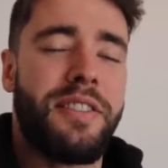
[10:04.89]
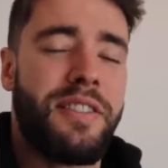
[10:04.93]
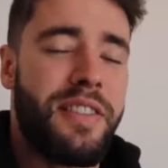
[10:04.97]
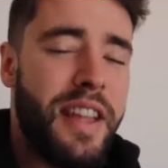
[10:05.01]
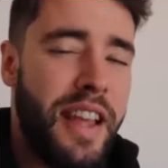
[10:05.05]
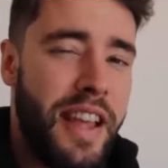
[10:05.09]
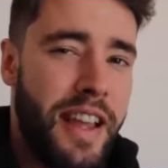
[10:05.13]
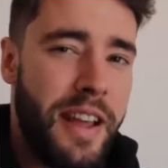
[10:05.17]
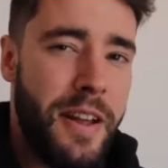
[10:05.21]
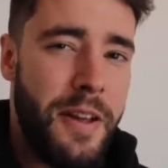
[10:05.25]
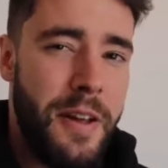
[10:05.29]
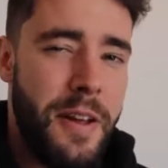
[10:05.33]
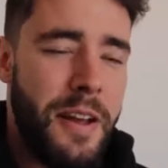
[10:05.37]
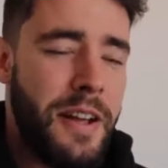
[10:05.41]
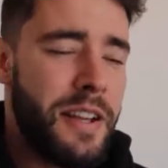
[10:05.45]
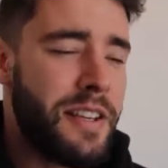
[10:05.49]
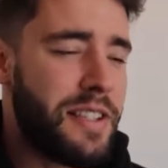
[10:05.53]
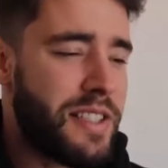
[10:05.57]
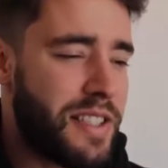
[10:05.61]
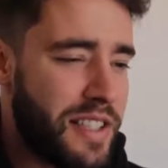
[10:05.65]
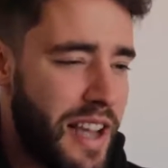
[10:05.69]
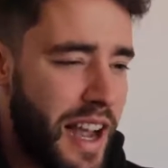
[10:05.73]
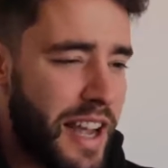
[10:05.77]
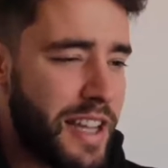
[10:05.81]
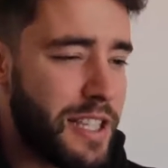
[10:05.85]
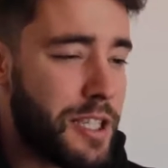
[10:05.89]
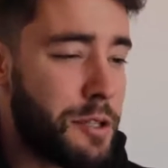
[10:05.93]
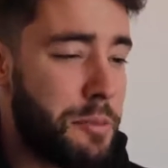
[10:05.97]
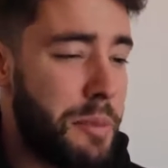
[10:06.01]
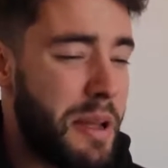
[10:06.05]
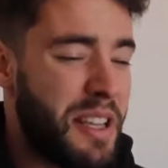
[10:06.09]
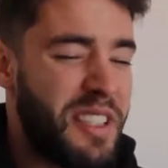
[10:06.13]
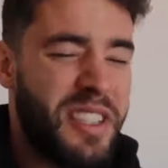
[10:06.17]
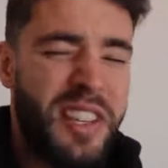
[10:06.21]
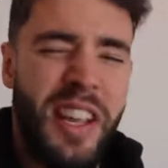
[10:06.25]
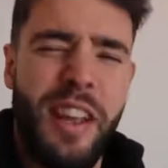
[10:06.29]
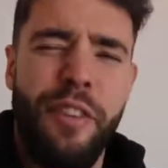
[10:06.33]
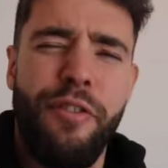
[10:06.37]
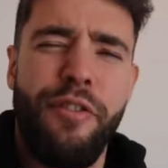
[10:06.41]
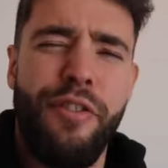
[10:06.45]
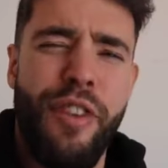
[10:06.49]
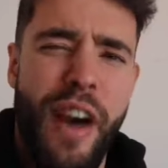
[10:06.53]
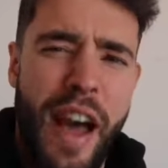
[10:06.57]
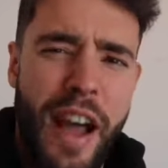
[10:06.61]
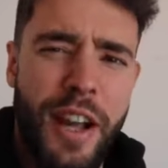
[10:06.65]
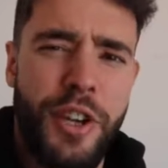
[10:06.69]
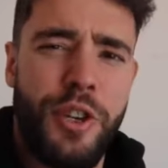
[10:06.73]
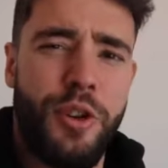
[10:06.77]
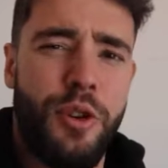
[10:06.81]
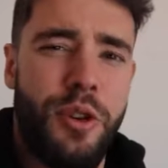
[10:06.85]
stay science-based, stay
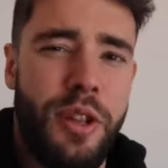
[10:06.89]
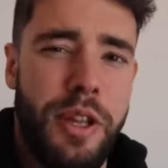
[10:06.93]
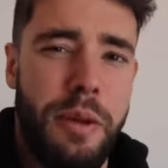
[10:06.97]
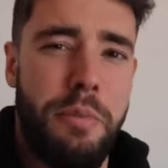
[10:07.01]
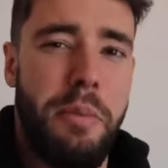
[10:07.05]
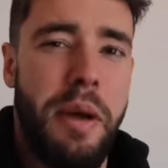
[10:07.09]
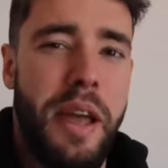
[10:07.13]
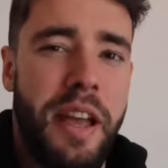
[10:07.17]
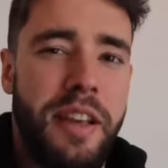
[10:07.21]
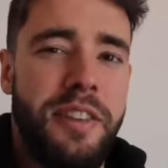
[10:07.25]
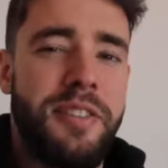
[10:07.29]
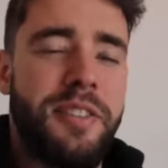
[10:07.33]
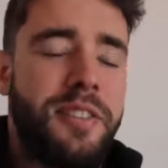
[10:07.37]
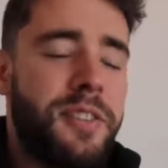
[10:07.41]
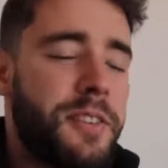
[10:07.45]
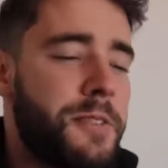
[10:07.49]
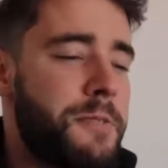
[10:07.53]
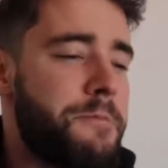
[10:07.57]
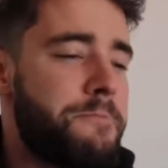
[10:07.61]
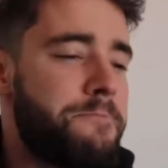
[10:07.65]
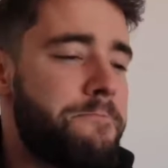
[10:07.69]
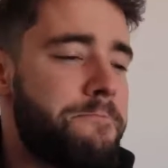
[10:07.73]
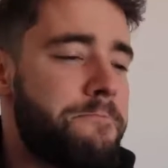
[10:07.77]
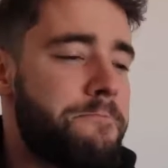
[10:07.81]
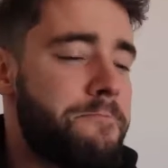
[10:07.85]
factually based,